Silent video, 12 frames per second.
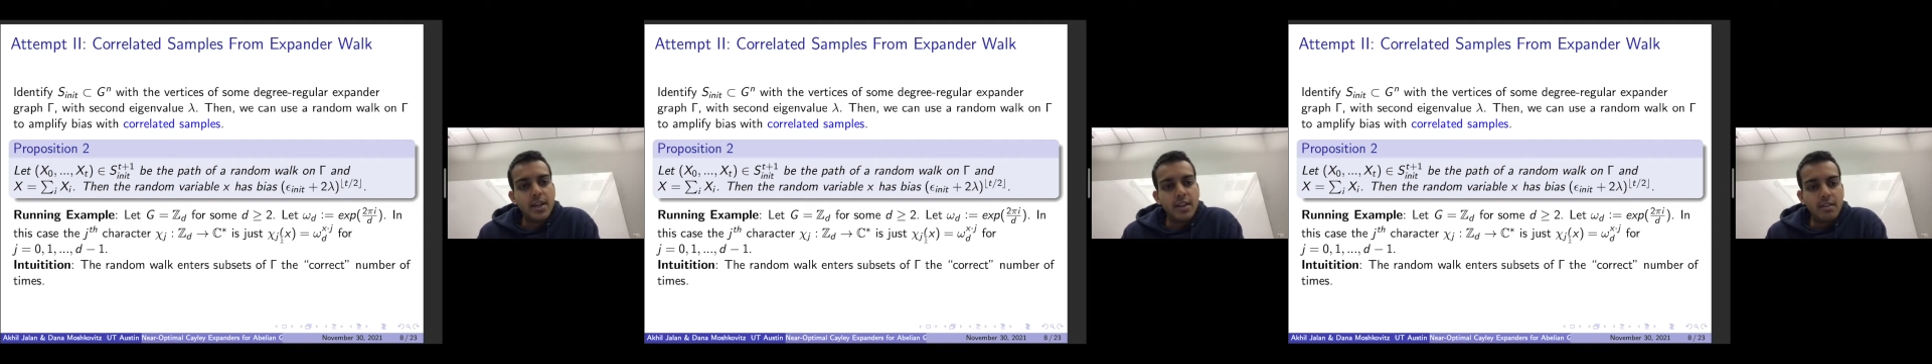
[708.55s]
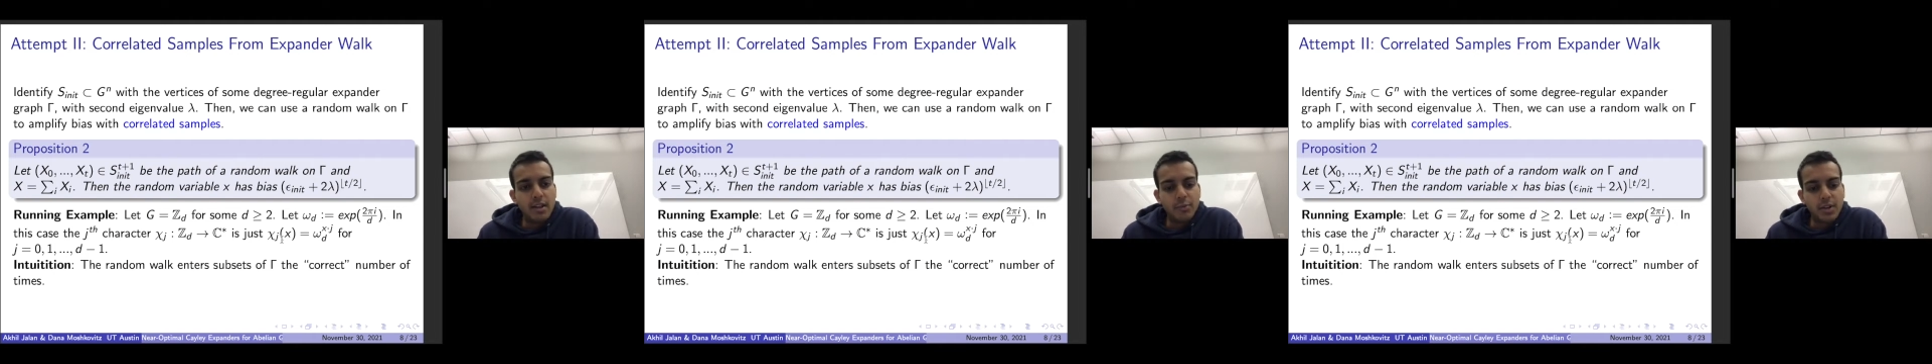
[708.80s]

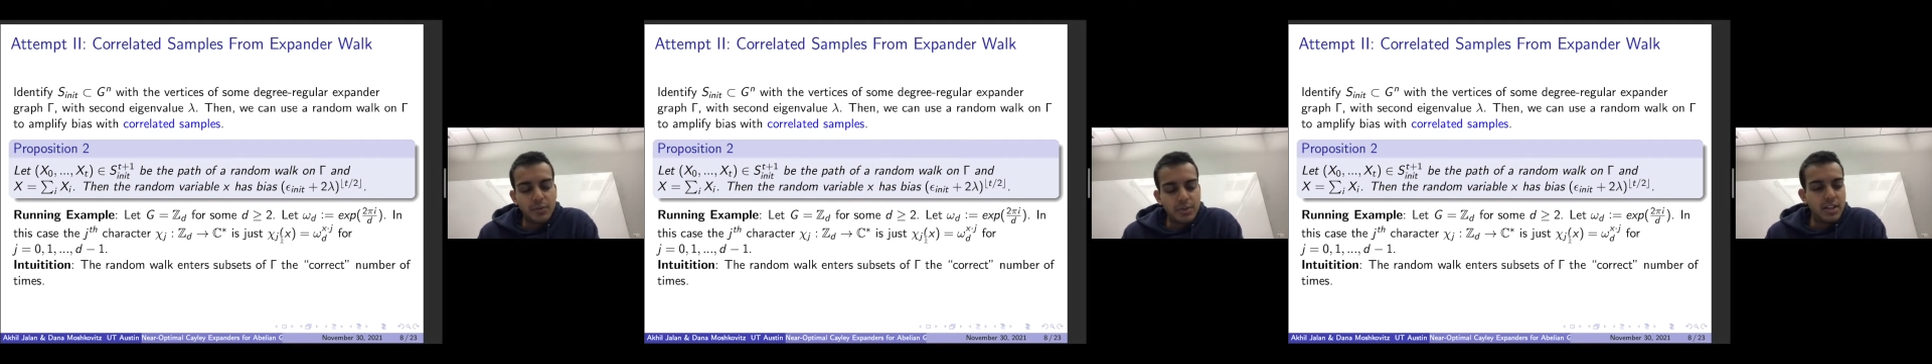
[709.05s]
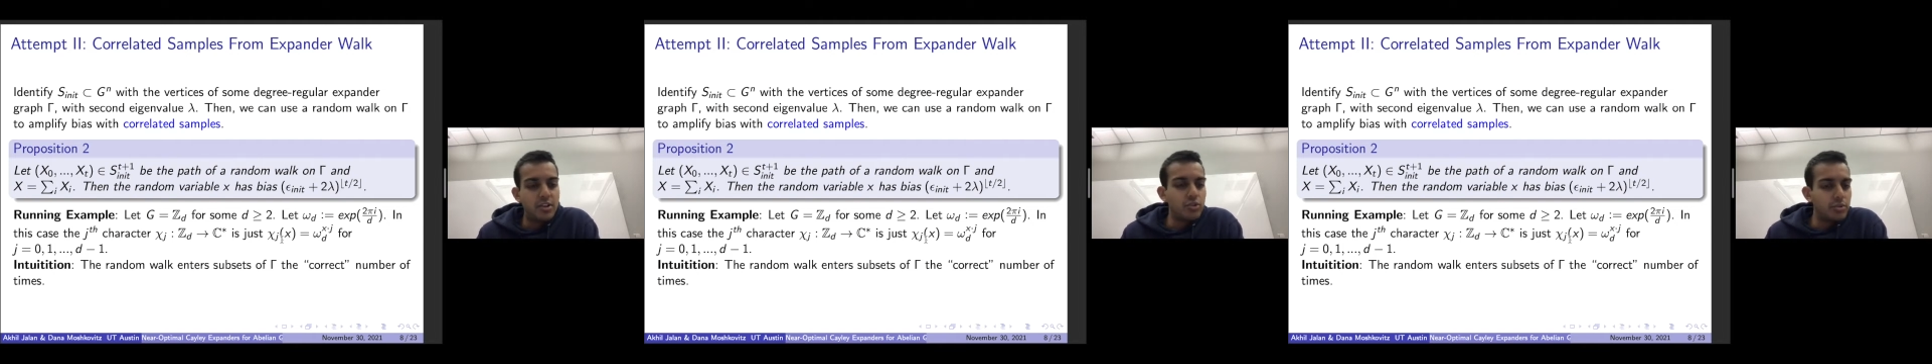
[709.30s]
than whatever the
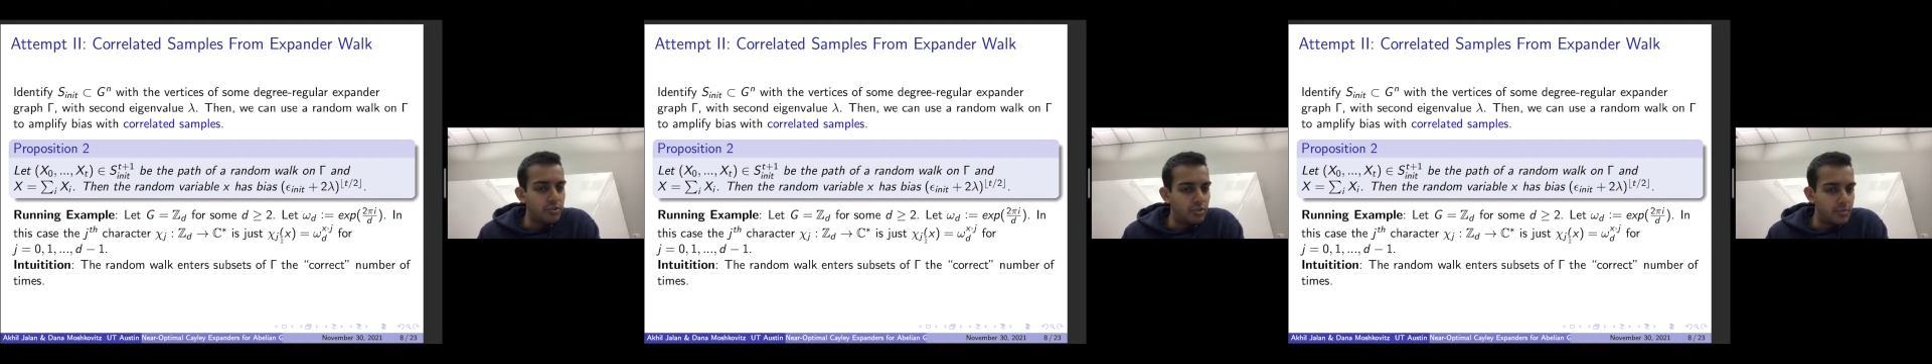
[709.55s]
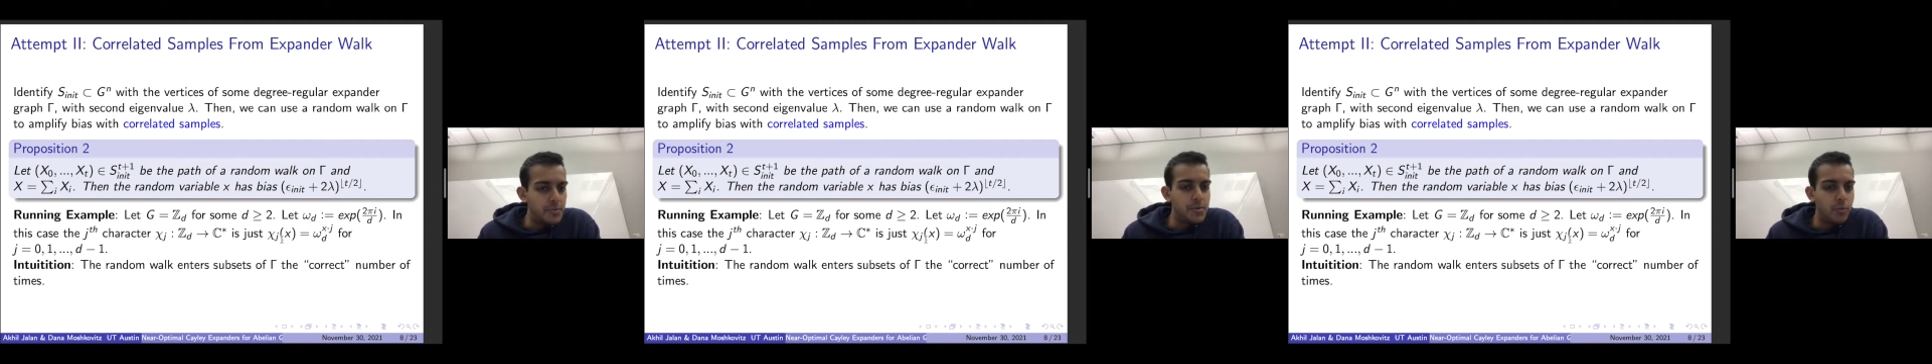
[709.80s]
initial
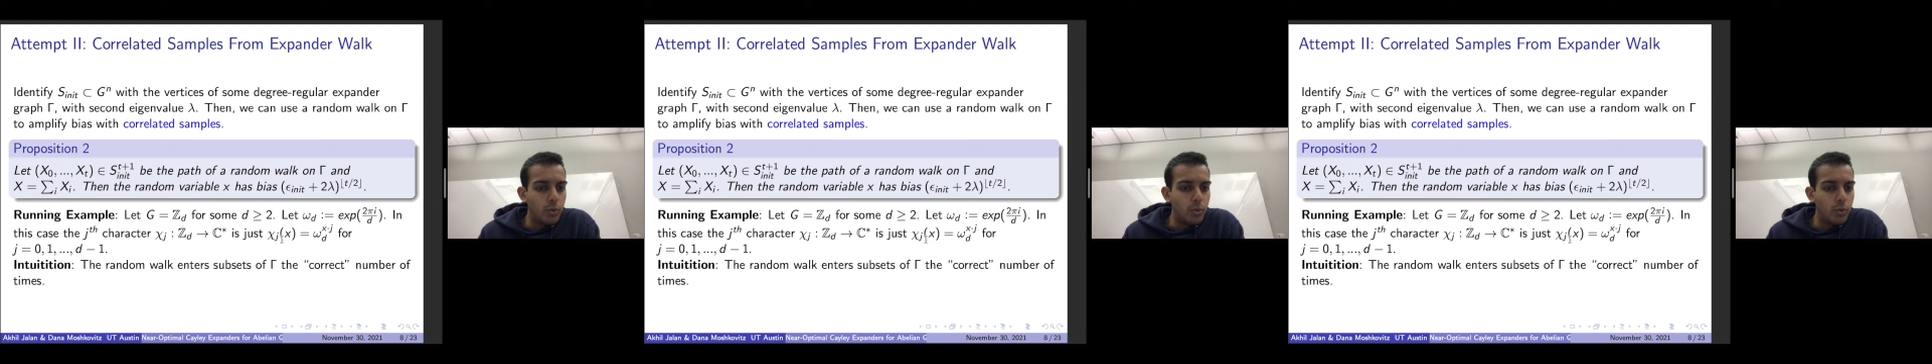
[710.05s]
distribution